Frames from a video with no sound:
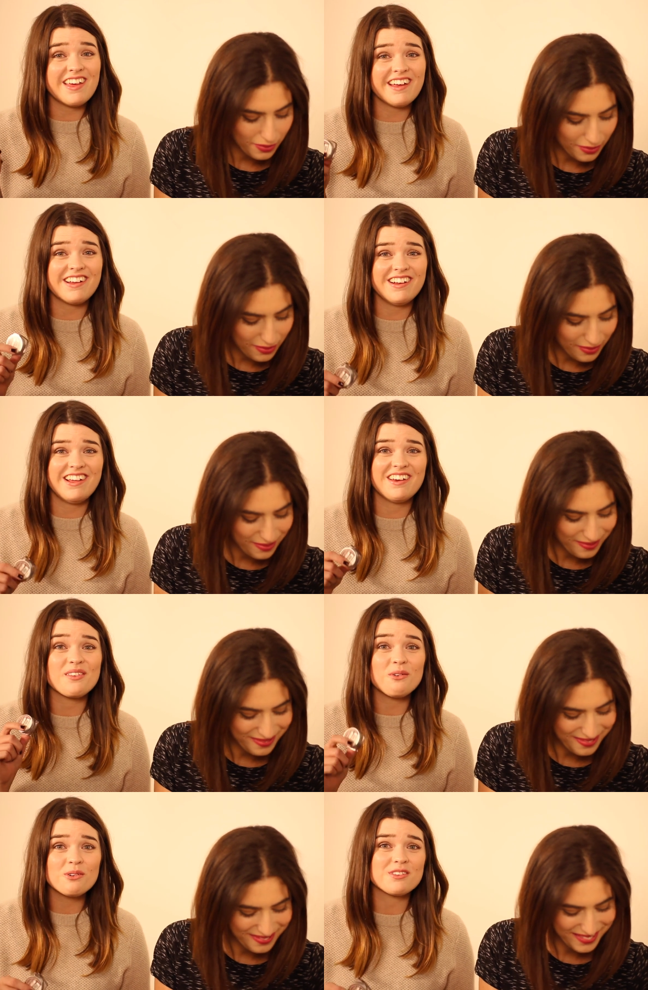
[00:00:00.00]
Speaker 1: think Lily
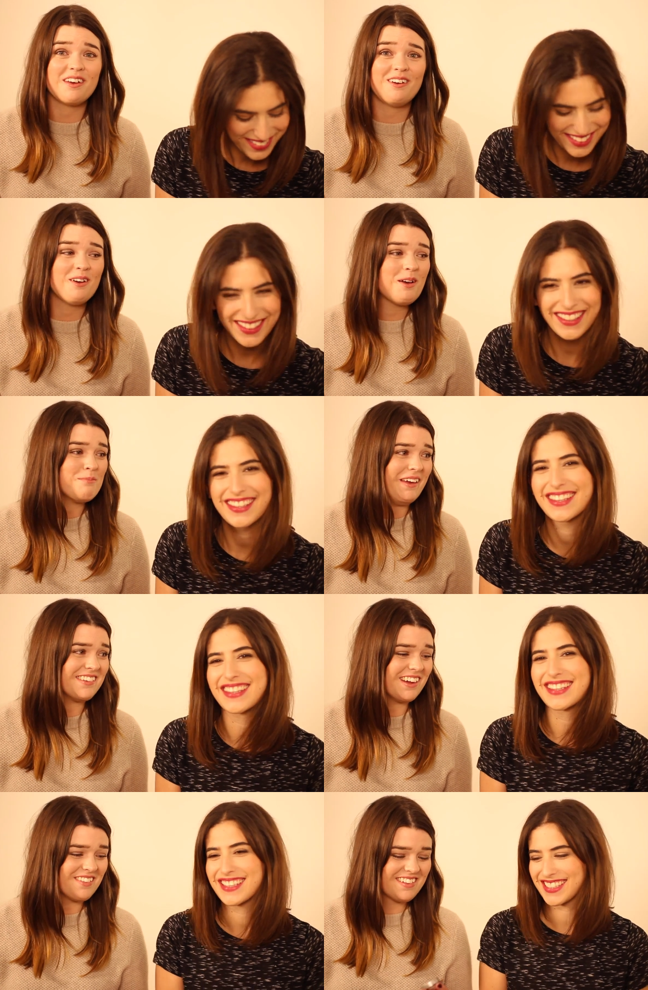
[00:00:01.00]
has also
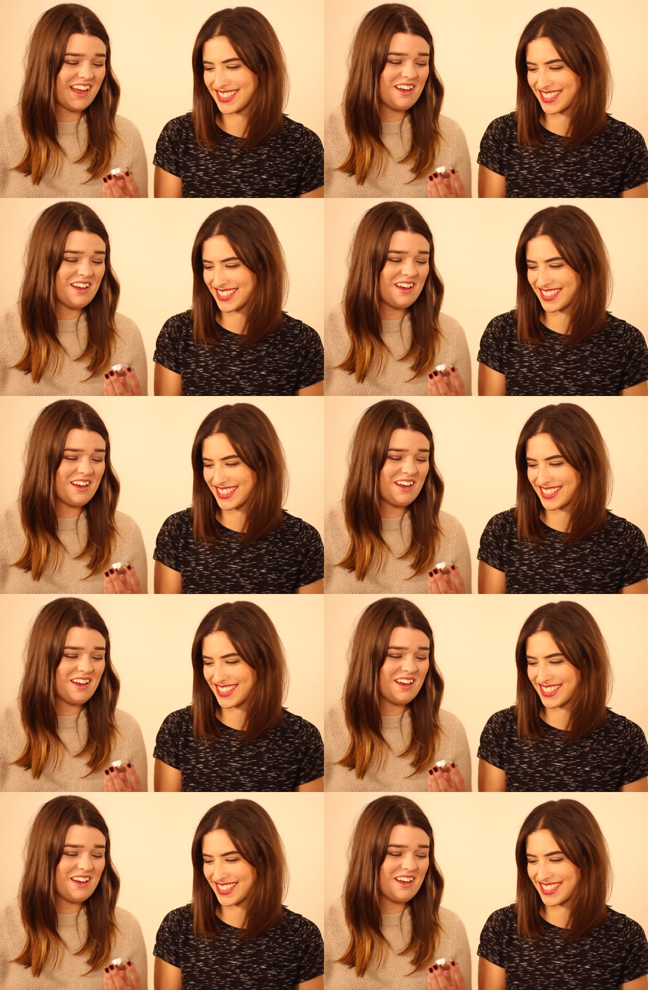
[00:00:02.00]
picked up the